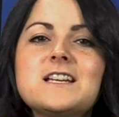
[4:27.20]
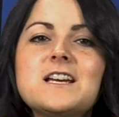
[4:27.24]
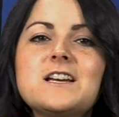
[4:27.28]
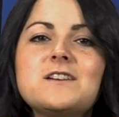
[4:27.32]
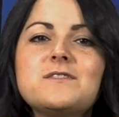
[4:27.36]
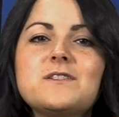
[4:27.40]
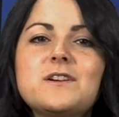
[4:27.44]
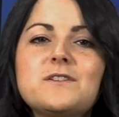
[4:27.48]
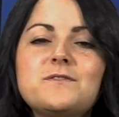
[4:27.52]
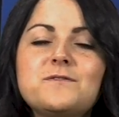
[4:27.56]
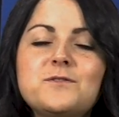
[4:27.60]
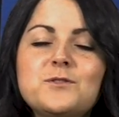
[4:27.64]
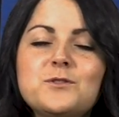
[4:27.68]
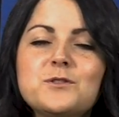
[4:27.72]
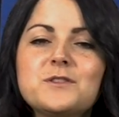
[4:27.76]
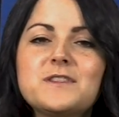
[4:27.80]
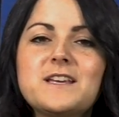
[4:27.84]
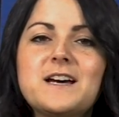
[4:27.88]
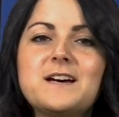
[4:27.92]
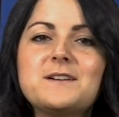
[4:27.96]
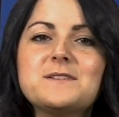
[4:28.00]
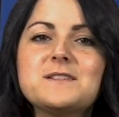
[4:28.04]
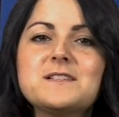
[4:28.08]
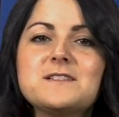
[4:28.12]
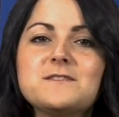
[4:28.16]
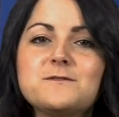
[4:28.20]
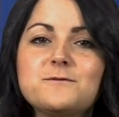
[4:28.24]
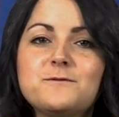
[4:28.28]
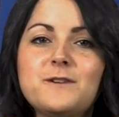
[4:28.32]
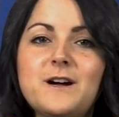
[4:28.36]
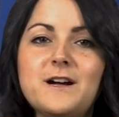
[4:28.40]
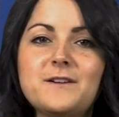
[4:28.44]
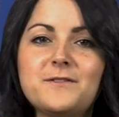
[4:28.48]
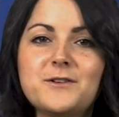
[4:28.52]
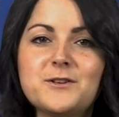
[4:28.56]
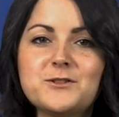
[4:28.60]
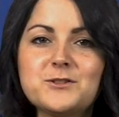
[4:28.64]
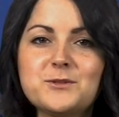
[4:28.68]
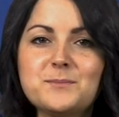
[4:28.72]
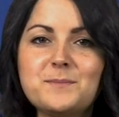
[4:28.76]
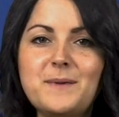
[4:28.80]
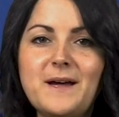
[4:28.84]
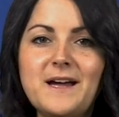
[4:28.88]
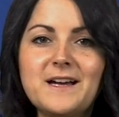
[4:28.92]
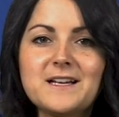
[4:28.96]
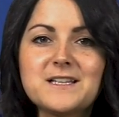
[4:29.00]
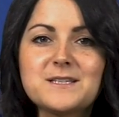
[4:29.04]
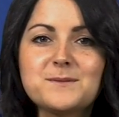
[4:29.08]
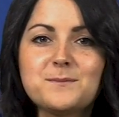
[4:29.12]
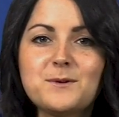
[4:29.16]
over 4,500
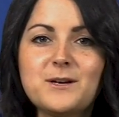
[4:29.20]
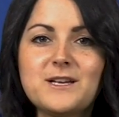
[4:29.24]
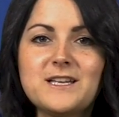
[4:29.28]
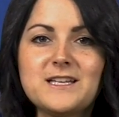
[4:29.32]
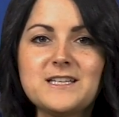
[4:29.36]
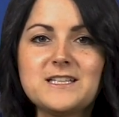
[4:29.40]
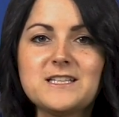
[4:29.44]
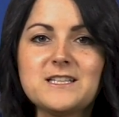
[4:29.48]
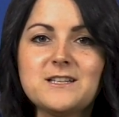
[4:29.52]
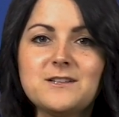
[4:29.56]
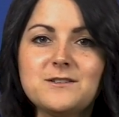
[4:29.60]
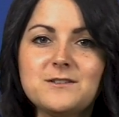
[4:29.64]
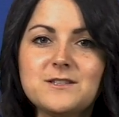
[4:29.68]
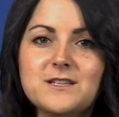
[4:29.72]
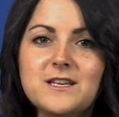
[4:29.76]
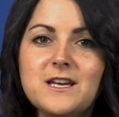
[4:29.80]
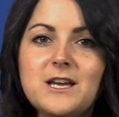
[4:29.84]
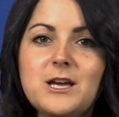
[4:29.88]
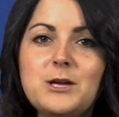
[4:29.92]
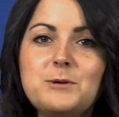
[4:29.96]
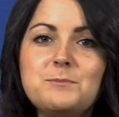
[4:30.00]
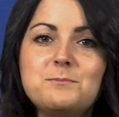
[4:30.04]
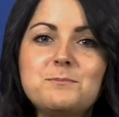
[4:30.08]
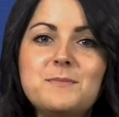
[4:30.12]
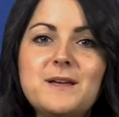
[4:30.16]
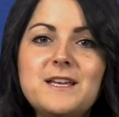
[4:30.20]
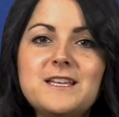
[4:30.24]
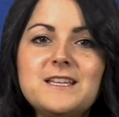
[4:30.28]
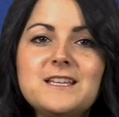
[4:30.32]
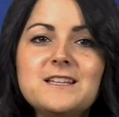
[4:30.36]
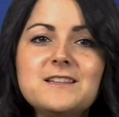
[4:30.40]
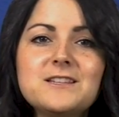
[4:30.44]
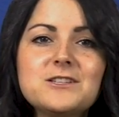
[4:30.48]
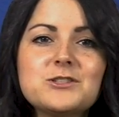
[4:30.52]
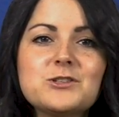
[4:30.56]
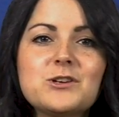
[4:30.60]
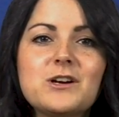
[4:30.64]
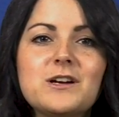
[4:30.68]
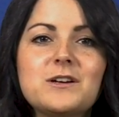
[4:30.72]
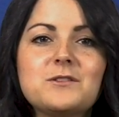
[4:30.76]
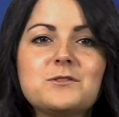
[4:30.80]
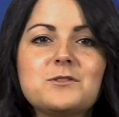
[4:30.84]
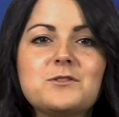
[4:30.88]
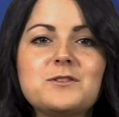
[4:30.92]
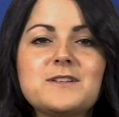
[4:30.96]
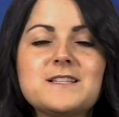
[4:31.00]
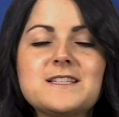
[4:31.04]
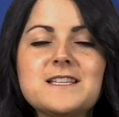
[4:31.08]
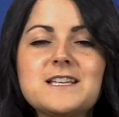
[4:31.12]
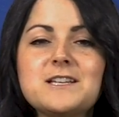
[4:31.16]
packs were issued, making the trial
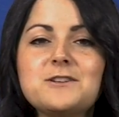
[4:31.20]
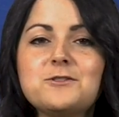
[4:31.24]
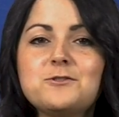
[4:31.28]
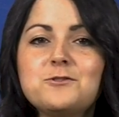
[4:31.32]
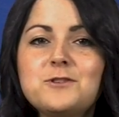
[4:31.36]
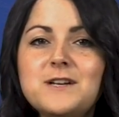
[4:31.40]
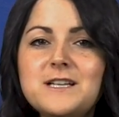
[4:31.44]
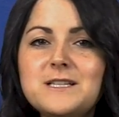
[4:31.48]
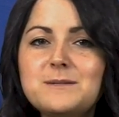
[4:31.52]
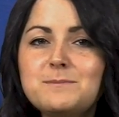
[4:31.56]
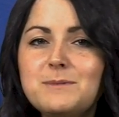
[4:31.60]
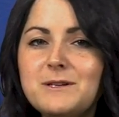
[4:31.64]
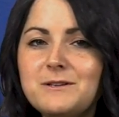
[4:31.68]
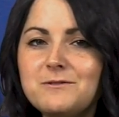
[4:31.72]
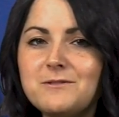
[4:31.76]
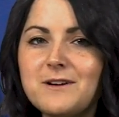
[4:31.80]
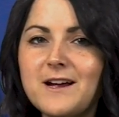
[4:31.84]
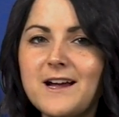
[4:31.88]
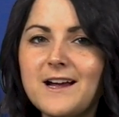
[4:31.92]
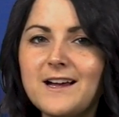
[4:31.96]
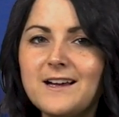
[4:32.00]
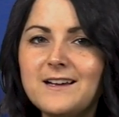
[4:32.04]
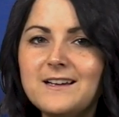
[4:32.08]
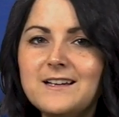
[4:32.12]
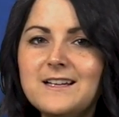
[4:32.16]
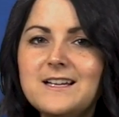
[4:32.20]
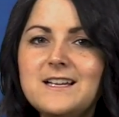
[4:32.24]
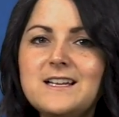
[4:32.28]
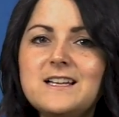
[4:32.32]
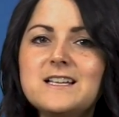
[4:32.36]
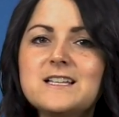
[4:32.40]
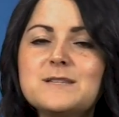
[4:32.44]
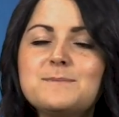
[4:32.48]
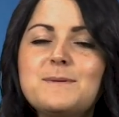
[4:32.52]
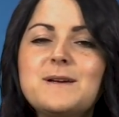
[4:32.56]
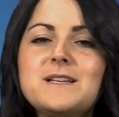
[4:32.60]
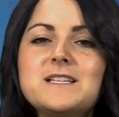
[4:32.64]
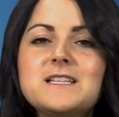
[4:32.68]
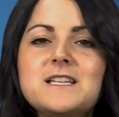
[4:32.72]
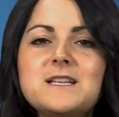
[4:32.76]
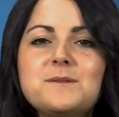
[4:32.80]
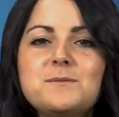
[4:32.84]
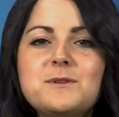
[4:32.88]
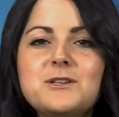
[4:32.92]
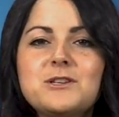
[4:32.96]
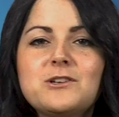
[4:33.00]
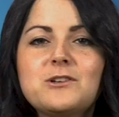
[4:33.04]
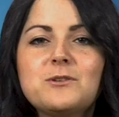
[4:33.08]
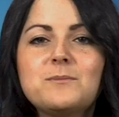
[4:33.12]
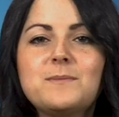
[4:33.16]
coins incredibly rare, especially
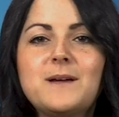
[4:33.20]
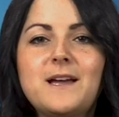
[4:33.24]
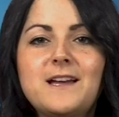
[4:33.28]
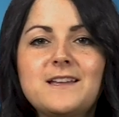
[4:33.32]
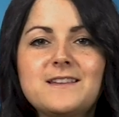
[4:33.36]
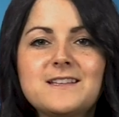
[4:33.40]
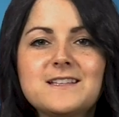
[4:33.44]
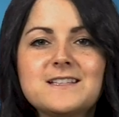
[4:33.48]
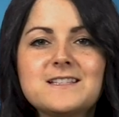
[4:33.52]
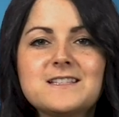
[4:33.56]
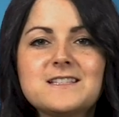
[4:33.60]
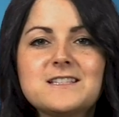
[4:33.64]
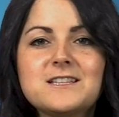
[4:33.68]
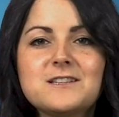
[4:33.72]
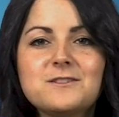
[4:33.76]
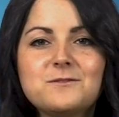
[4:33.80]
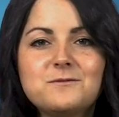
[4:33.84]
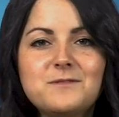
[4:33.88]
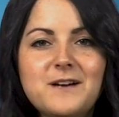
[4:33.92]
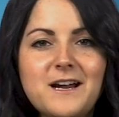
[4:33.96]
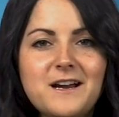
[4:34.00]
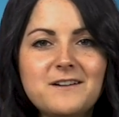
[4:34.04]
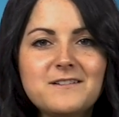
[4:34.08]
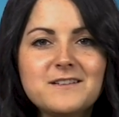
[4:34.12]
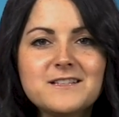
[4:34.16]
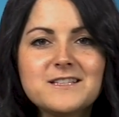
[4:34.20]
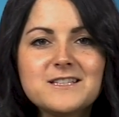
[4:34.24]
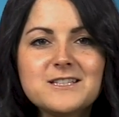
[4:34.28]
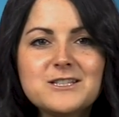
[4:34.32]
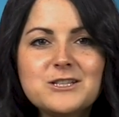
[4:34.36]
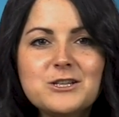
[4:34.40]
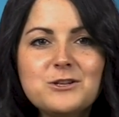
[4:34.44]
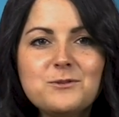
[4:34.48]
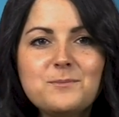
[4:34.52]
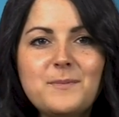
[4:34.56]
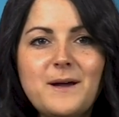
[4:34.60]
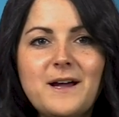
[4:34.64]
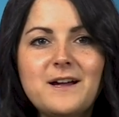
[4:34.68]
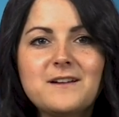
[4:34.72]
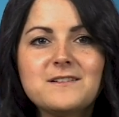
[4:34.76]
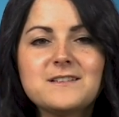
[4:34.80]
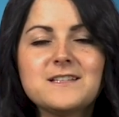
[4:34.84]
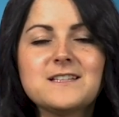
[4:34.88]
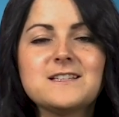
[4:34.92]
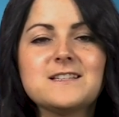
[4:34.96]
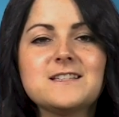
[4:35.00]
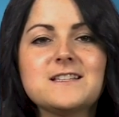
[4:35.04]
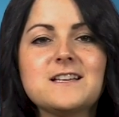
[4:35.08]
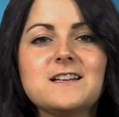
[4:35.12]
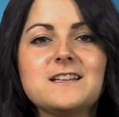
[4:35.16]
when you compare this to the rarest
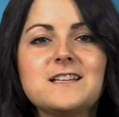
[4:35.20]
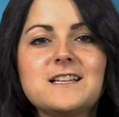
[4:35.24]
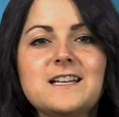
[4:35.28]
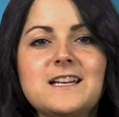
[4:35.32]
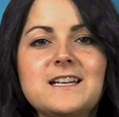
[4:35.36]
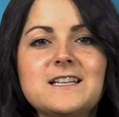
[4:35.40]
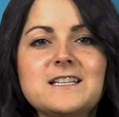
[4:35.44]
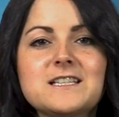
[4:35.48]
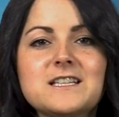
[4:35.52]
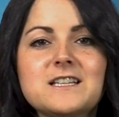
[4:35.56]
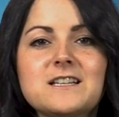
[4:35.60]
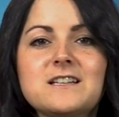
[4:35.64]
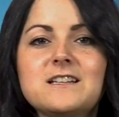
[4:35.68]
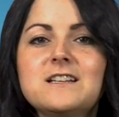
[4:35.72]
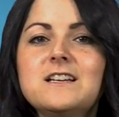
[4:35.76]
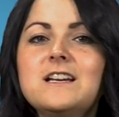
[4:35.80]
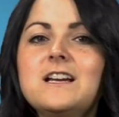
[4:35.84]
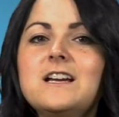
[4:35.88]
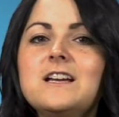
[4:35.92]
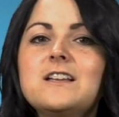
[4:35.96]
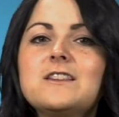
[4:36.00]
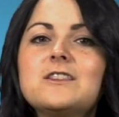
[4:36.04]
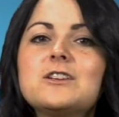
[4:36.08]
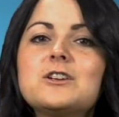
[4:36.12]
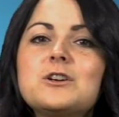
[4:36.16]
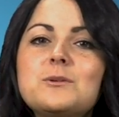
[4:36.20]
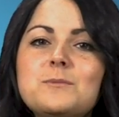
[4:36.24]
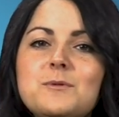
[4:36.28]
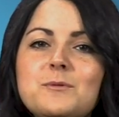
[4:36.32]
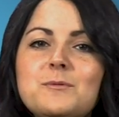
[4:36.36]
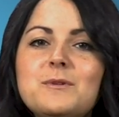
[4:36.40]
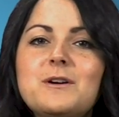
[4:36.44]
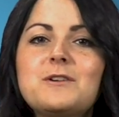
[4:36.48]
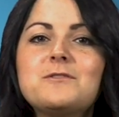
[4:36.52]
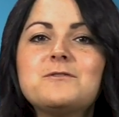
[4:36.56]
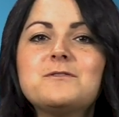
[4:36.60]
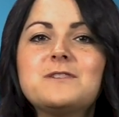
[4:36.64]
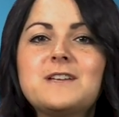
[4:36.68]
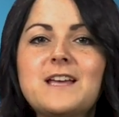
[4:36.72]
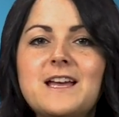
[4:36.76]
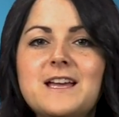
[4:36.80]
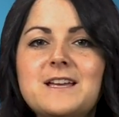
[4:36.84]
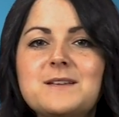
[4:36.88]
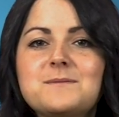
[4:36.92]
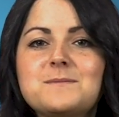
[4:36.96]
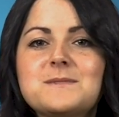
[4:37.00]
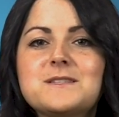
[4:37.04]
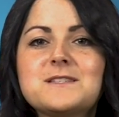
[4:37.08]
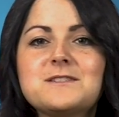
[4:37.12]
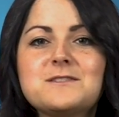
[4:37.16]
£2 in circulation, the Commonwealth
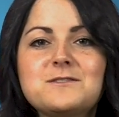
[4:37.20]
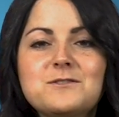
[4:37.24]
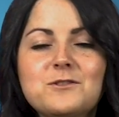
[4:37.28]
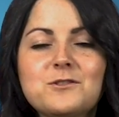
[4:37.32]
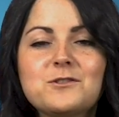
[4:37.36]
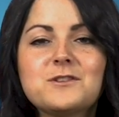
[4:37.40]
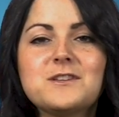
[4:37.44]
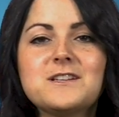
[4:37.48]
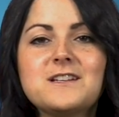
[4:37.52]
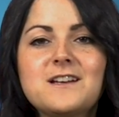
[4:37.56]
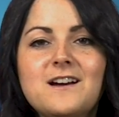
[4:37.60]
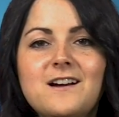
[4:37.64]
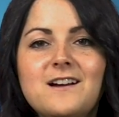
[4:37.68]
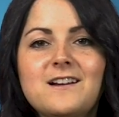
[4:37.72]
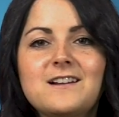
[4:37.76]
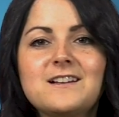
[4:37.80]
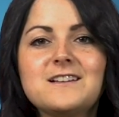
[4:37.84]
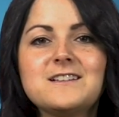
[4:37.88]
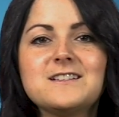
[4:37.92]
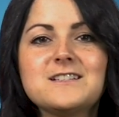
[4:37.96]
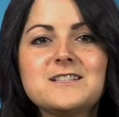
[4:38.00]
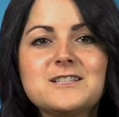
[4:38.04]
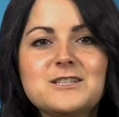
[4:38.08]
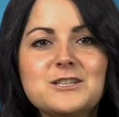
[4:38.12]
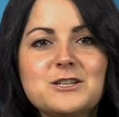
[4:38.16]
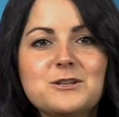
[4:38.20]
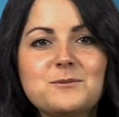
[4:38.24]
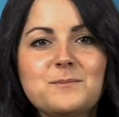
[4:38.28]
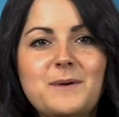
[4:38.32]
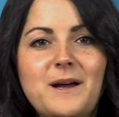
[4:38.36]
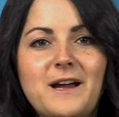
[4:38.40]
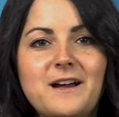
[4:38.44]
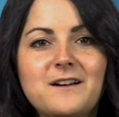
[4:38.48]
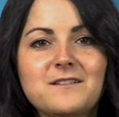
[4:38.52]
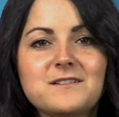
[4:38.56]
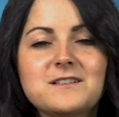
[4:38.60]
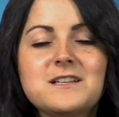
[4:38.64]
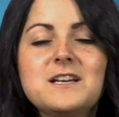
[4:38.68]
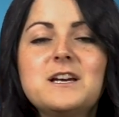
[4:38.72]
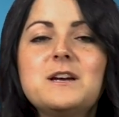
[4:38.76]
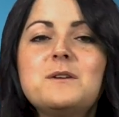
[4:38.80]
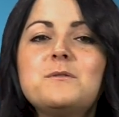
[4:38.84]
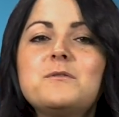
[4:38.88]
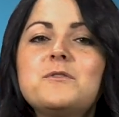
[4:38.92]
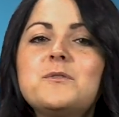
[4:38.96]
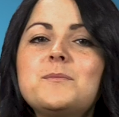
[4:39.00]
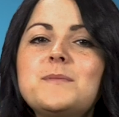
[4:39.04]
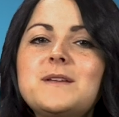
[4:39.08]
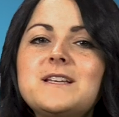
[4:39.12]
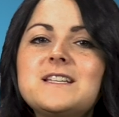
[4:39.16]
Games Northern Ireland £2,
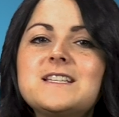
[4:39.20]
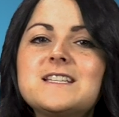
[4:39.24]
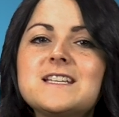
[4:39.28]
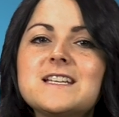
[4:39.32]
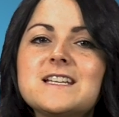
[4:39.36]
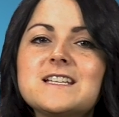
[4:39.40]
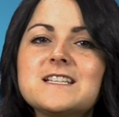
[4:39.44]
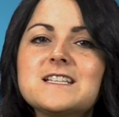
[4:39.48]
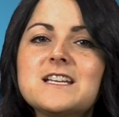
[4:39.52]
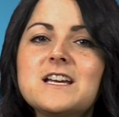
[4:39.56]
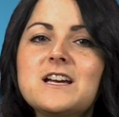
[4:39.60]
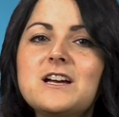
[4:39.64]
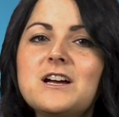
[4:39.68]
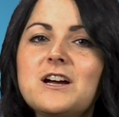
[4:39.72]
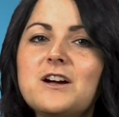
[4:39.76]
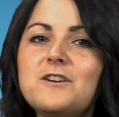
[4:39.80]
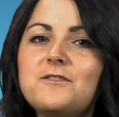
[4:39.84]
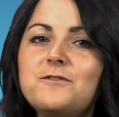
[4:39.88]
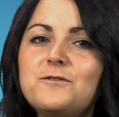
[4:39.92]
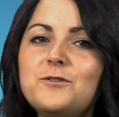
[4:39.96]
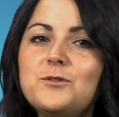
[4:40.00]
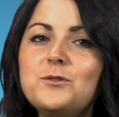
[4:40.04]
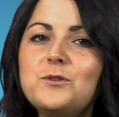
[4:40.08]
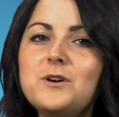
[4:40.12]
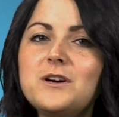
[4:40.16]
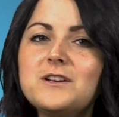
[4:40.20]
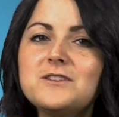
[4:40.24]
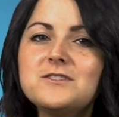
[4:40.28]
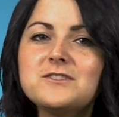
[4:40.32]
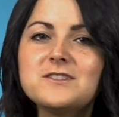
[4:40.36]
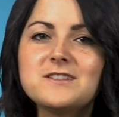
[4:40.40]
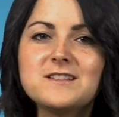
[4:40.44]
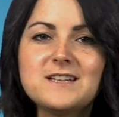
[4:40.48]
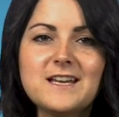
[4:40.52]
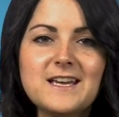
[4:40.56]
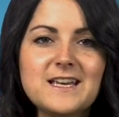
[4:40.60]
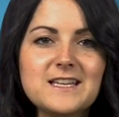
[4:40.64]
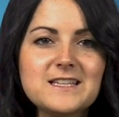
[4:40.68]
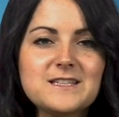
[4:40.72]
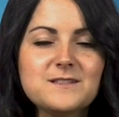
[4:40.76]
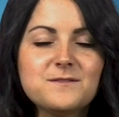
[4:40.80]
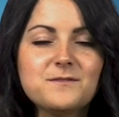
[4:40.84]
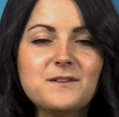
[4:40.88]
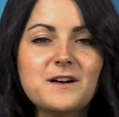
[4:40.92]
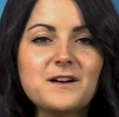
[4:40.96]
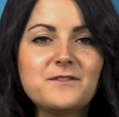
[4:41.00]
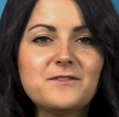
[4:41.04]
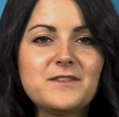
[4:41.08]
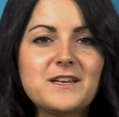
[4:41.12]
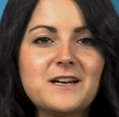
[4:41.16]
with a mintage of
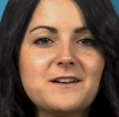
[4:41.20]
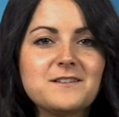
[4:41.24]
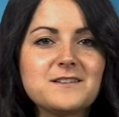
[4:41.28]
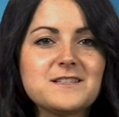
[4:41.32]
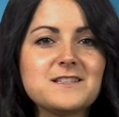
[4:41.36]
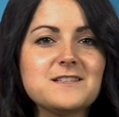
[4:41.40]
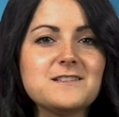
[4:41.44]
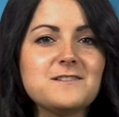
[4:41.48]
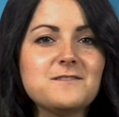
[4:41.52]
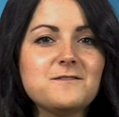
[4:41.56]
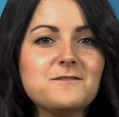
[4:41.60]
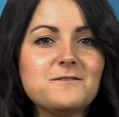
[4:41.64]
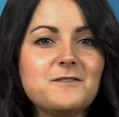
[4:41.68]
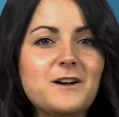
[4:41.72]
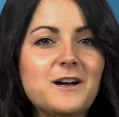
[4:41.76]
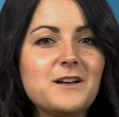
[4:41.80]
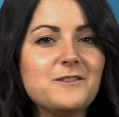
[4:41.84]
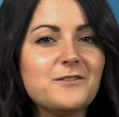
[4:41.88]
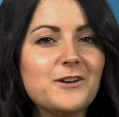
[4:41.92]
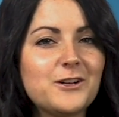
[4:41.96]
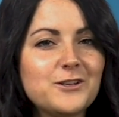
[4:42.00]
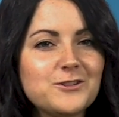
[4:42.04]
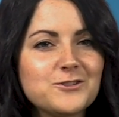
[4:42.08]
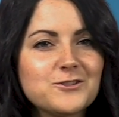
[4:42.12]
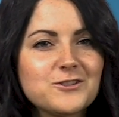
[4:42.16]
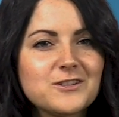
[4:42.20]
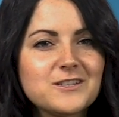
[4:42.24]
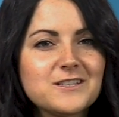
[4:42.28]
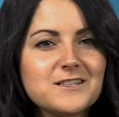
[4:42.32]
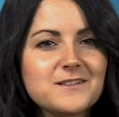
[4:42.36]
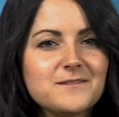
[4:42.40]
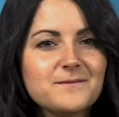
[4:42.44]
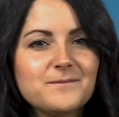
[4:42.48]
485,500.